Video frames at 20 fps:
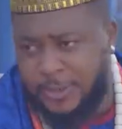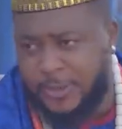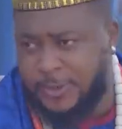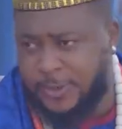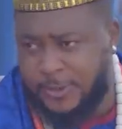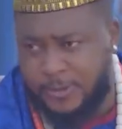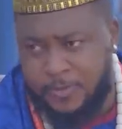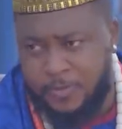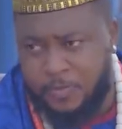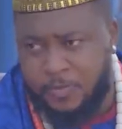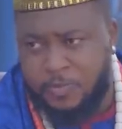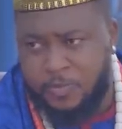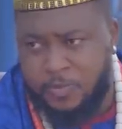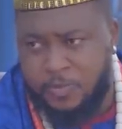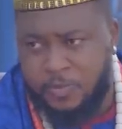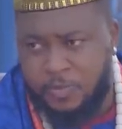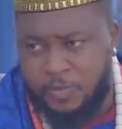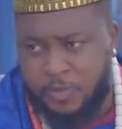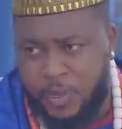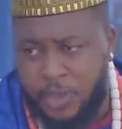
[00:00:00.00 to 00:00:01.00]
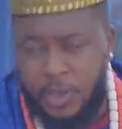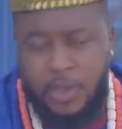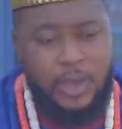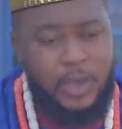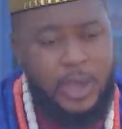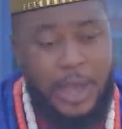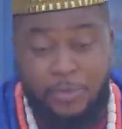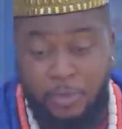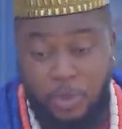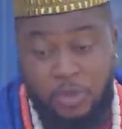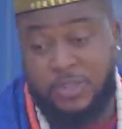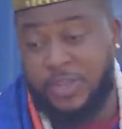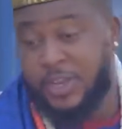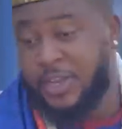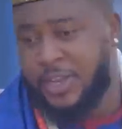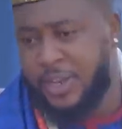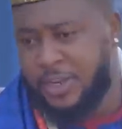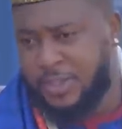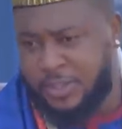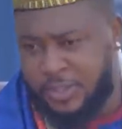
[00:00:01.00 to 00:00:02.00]
in this. I'm not
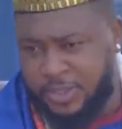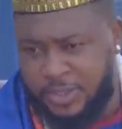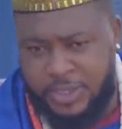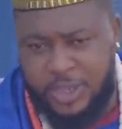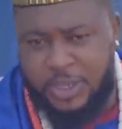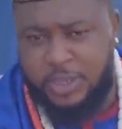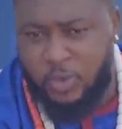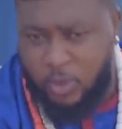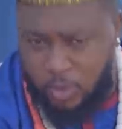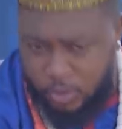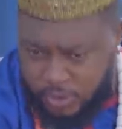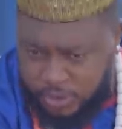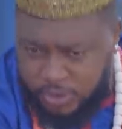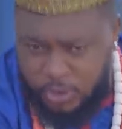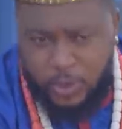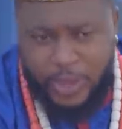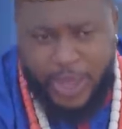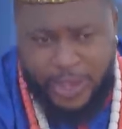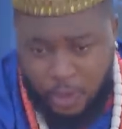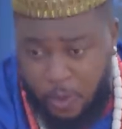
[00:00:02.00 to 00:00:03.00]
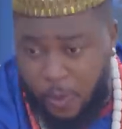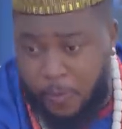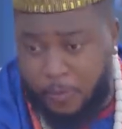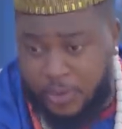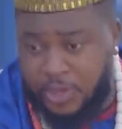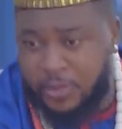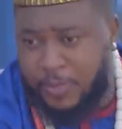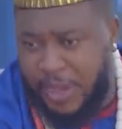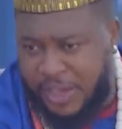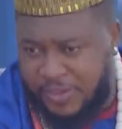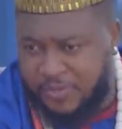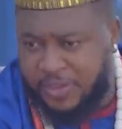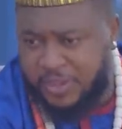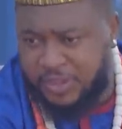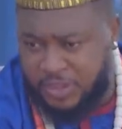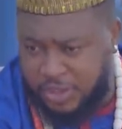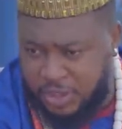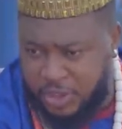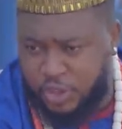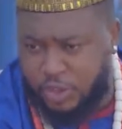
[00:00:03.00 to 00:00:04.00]
saying anything yet until I complete my
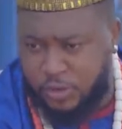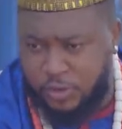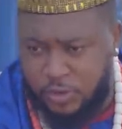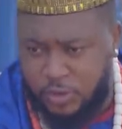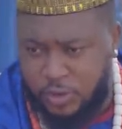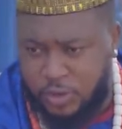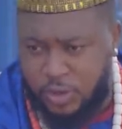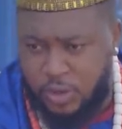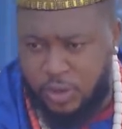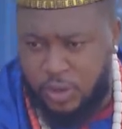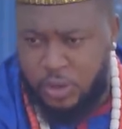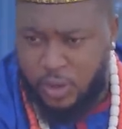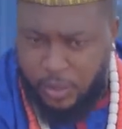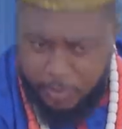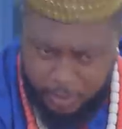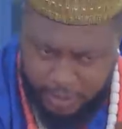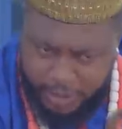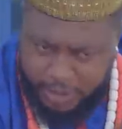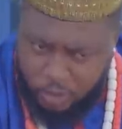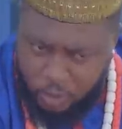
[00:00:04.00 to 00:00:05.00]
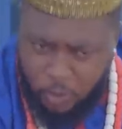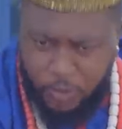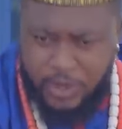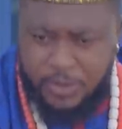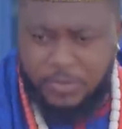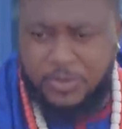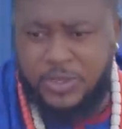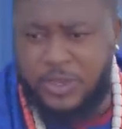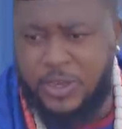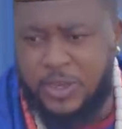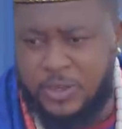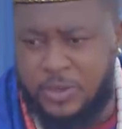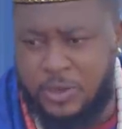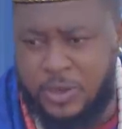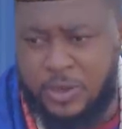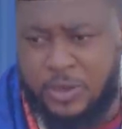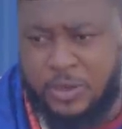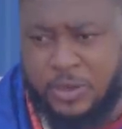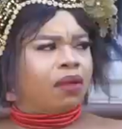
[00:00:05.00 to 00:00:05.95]
investigation. But I know what I'm saying.